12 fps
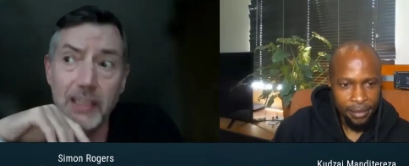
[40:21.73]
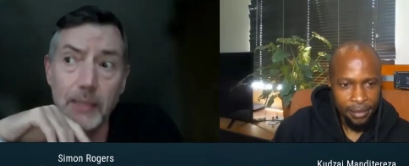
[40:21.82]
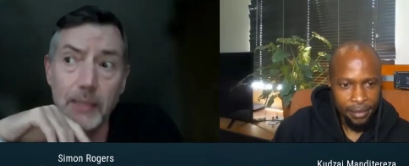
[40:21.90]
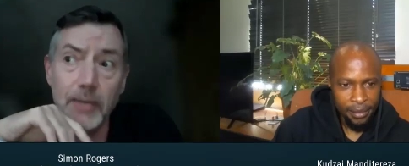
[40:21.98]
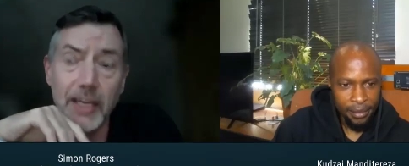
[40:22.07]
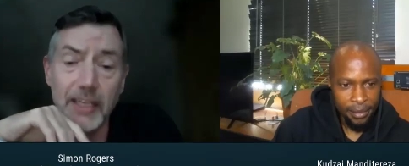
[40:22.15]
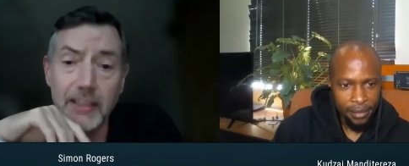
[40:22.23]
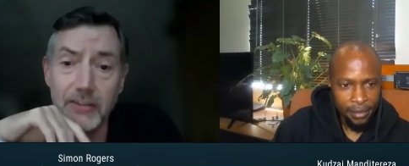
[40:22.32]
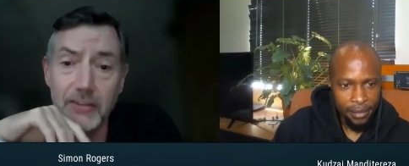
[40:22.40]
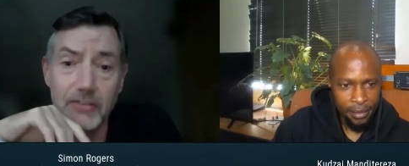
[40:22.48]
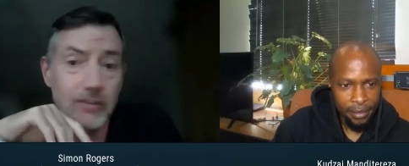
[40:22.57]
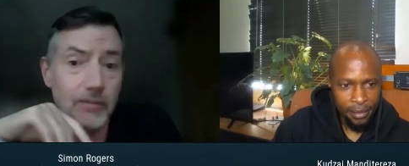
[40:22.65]
Speaker 1: eliminate it
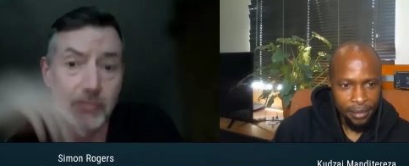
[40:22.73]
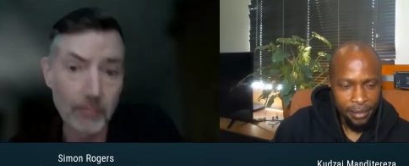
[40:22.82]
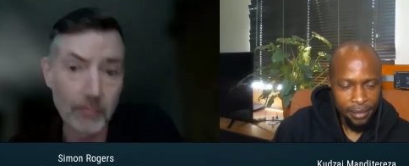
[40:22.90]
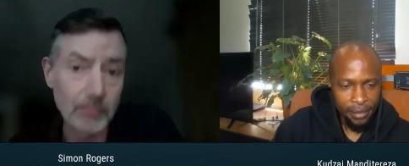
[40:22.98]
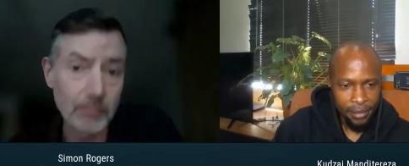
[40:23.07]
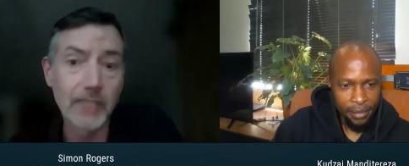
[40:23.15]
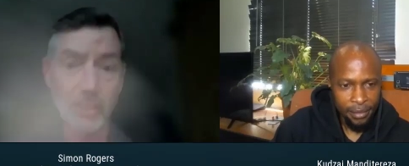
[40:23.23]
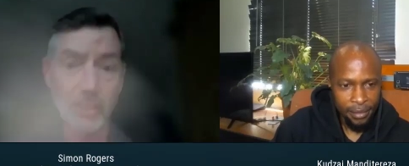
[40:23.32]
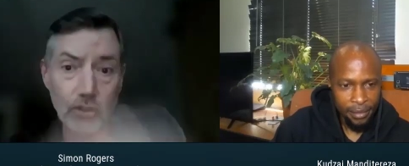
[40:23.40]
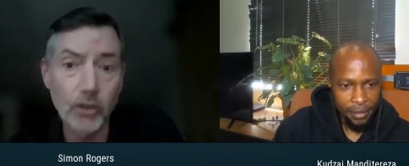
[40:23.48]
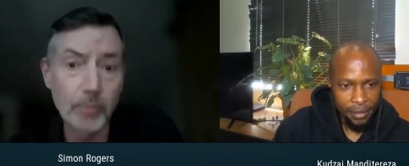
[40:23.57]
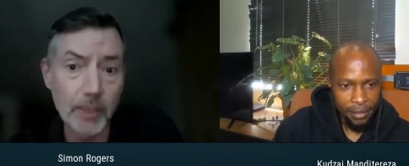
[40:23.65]
is to make
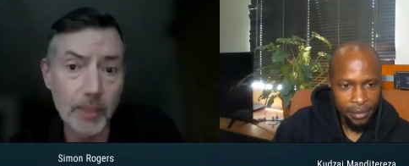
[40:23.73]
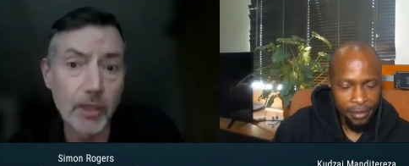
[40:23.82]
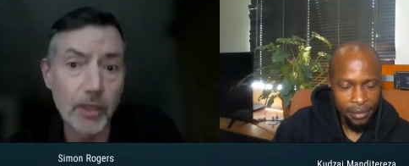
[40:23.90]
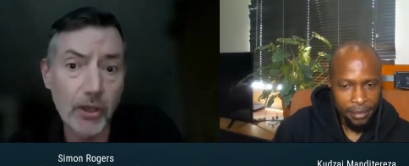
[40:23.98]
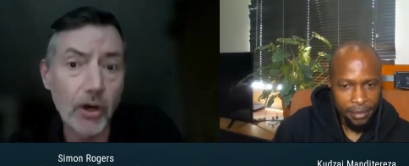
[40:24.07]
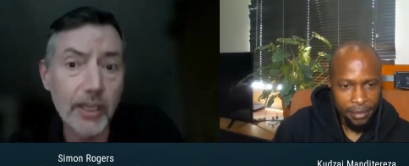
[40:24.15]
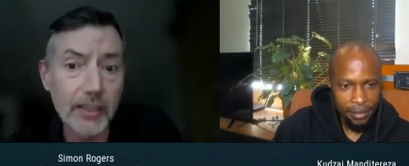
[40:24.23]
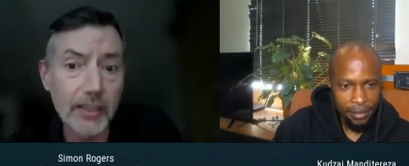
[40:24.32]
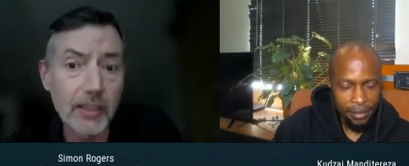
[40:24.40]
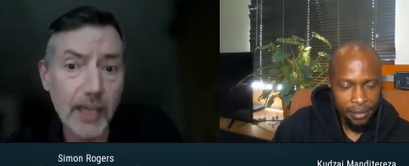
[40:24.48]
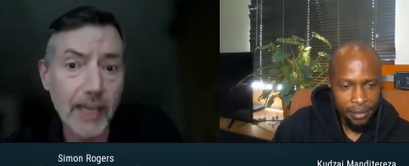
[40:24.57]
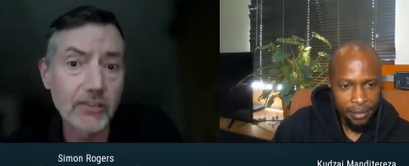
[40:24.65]
sure the people are not in
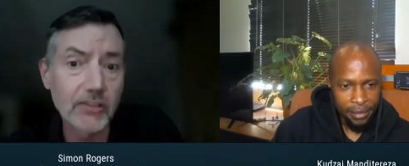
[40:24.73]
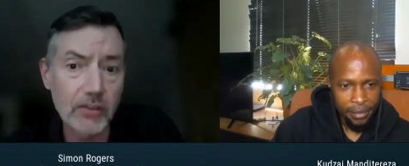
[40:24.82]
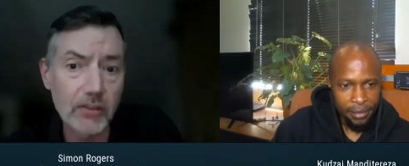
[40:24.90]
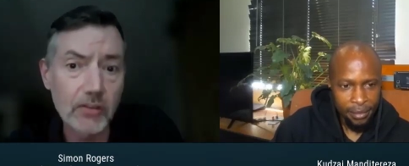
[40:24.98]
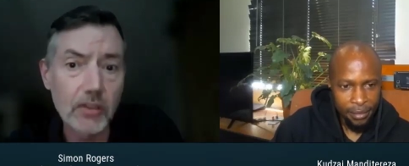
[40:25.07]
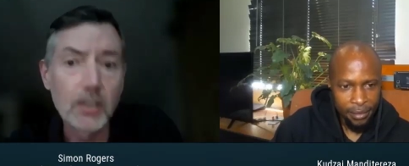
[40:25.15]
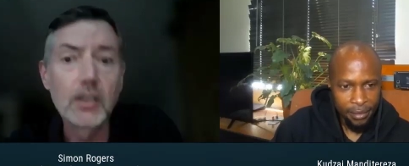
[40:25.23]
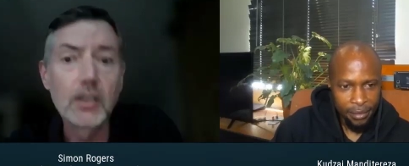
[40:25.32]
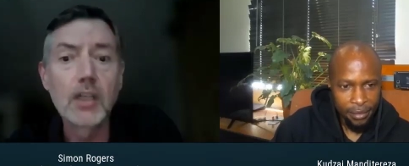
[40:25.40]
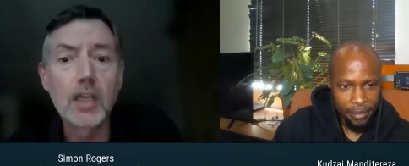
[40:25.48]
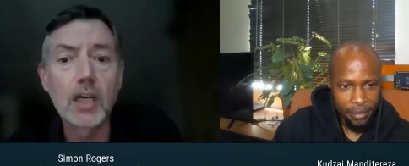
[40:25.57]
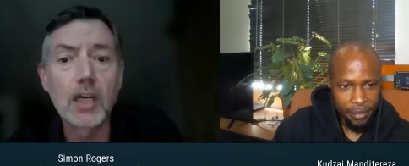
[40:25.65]
the hazardous
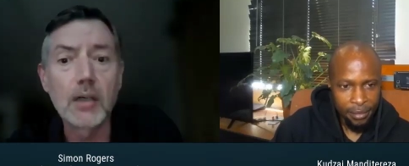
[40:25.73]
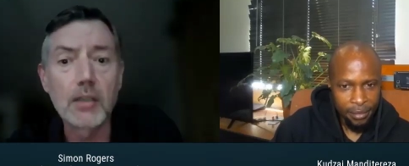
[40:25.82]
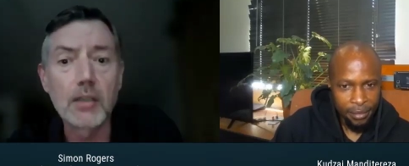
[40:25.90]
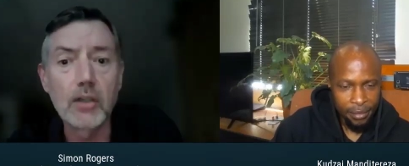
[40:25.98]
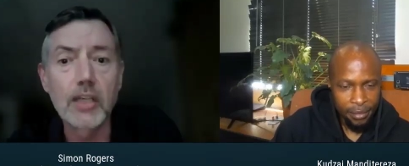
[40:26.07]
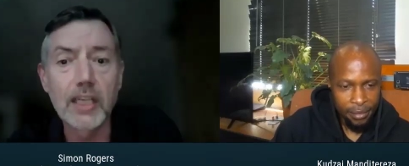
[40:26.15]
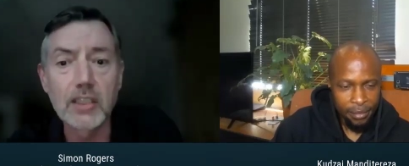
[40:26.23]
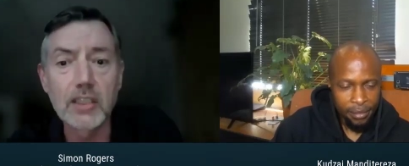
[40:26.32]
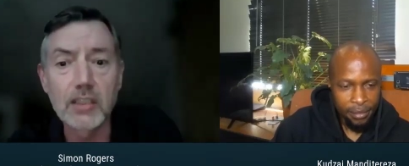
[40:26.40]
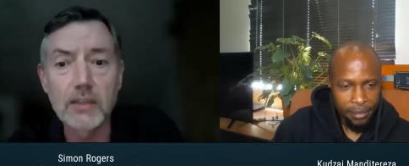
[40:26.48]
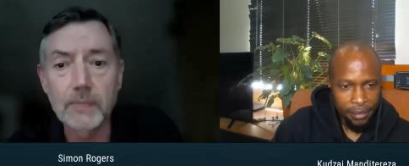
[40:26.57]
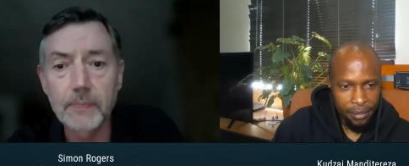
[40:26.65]
uh,
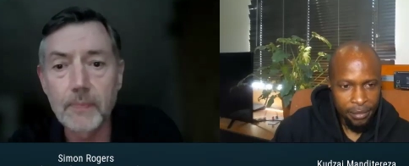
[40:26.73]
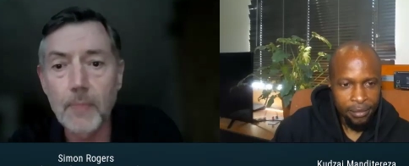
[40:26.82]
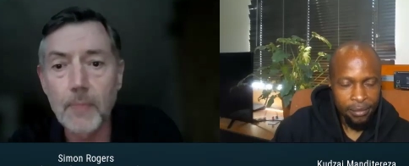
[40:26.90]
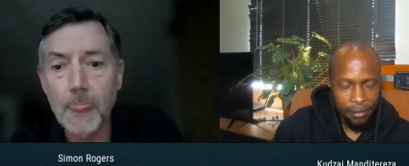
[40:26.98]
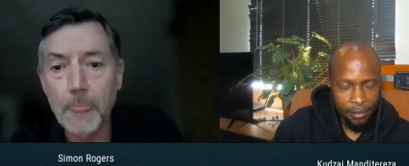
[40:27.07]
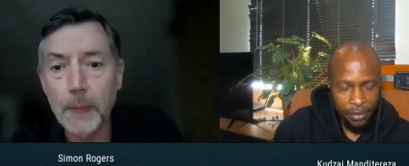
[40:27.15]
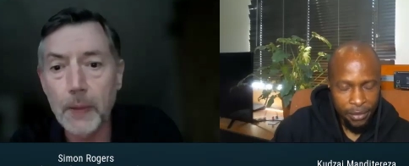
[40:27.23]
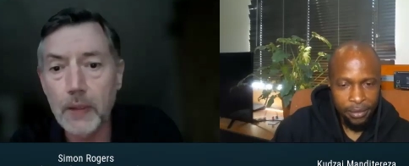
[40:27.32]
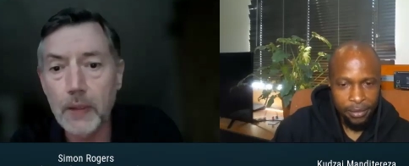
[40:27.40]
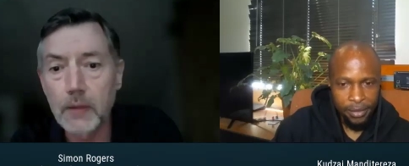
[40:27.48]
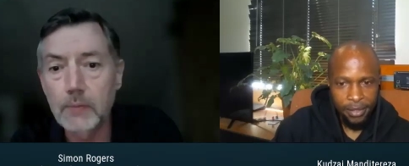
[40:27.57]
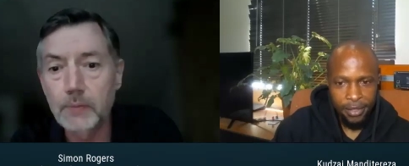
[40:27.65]
location.
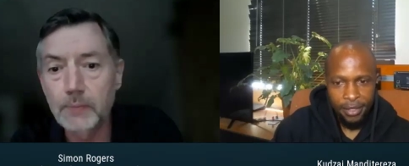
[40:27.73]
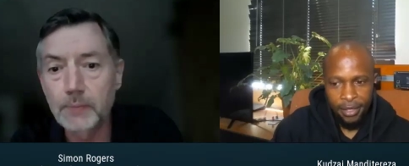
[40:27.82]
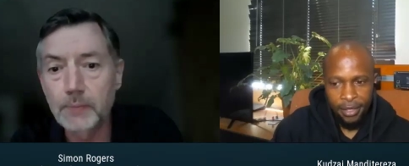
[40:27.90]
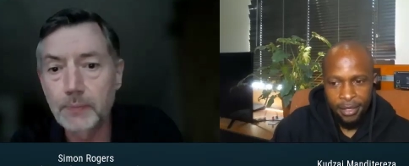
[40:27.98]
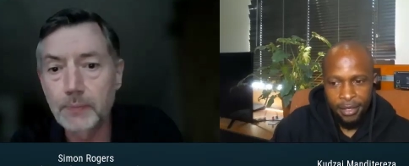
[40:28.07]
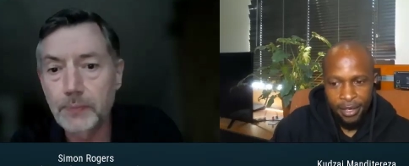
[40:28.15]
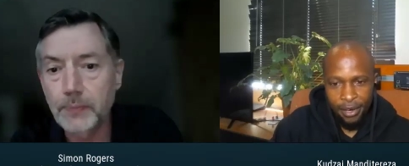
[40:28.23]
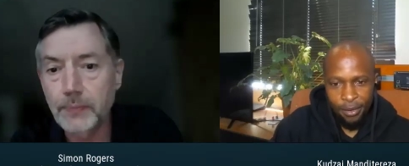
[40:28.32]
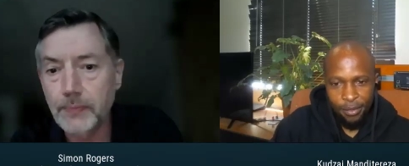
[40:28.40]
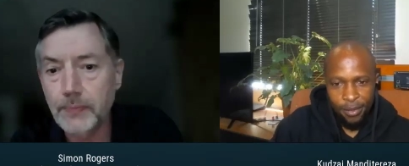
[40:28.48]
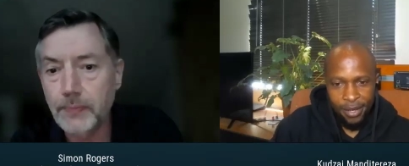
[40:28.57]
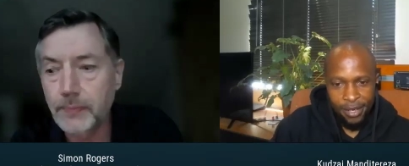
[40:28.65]
Speaker 2: Oh, okay.
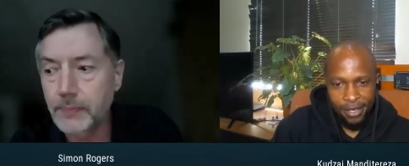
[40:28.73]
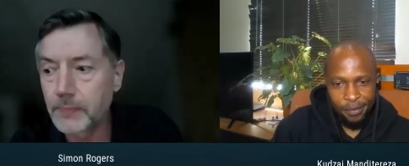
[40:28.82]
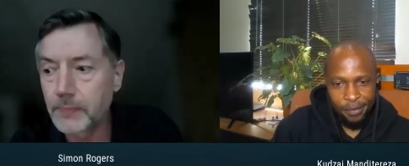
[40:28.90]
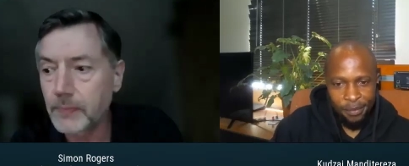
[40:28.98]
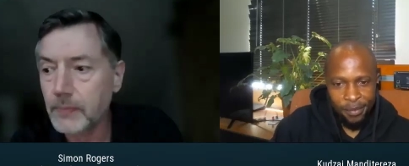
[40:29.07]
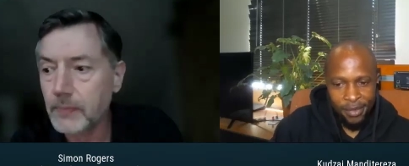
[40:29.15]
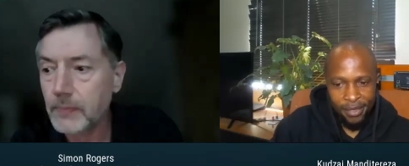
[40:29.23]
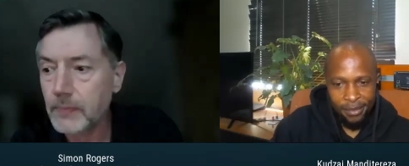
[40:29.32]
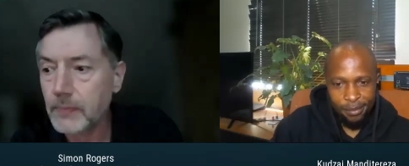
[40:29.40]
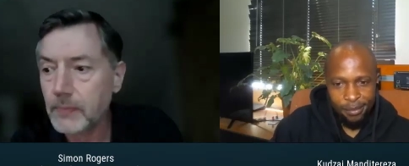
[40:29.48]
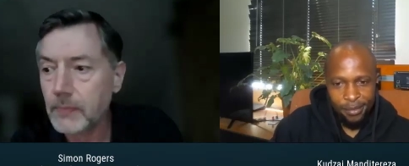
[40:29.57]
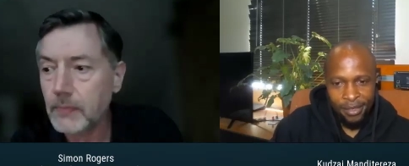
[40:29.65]
Now, uh,
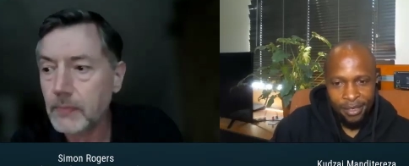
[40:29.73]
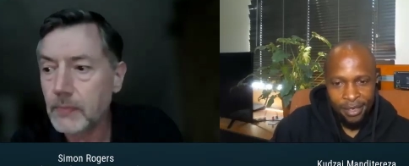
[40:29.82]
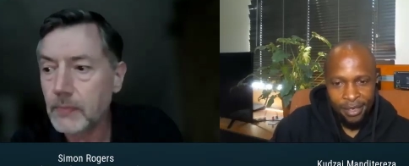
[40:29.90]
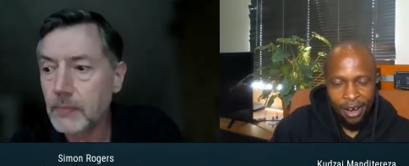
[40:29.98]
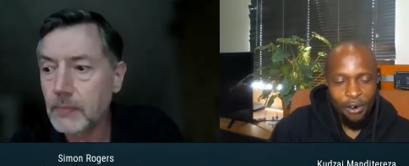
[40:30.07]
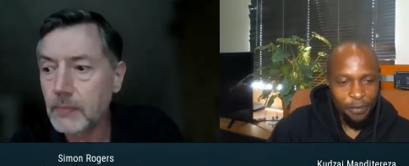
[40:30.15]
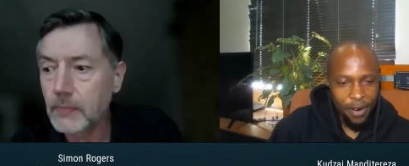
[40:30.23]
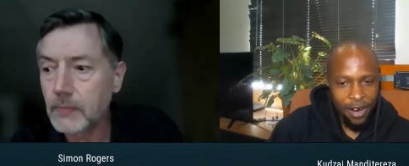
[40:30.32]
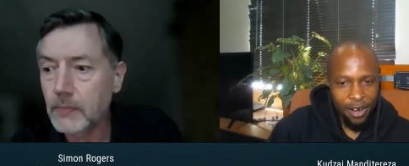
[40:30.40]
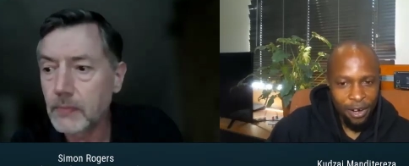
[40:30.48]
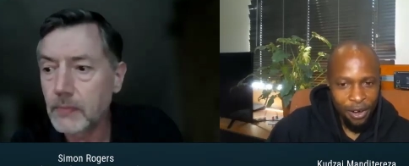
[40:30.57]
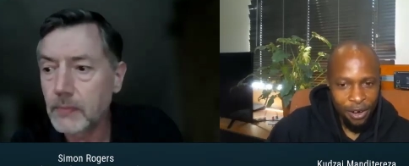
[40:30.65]
how
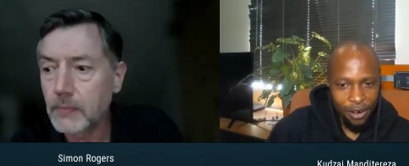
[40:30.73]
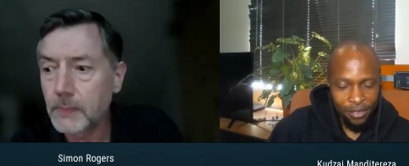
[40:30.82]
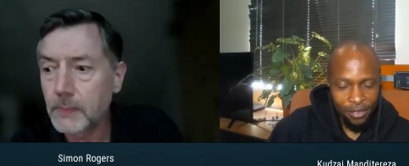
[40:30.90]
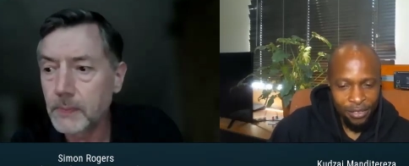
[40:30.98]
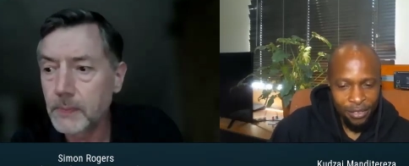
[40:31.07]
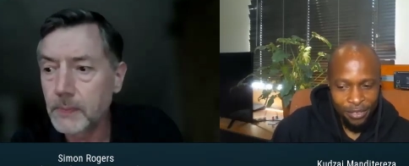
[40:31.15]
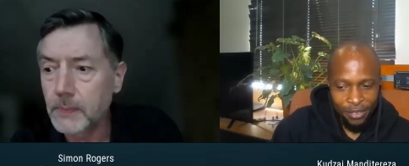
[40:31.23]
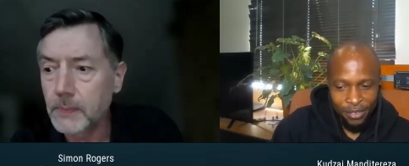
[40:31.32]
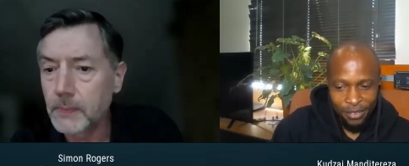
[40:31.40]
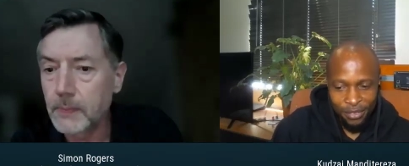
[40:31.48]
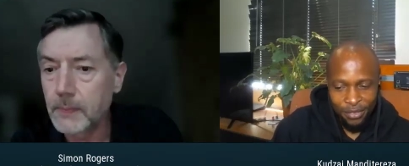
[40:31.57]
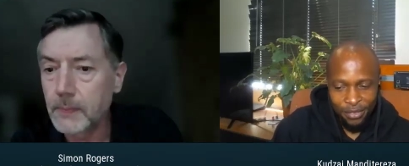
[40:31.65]
far along do do
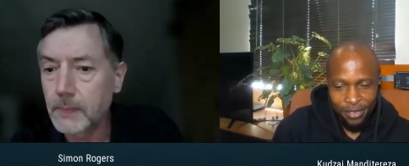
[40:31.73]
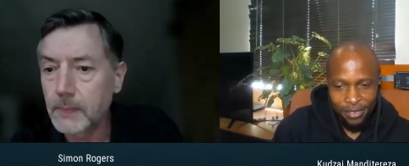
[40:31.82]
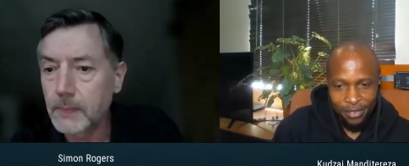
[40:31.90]
do do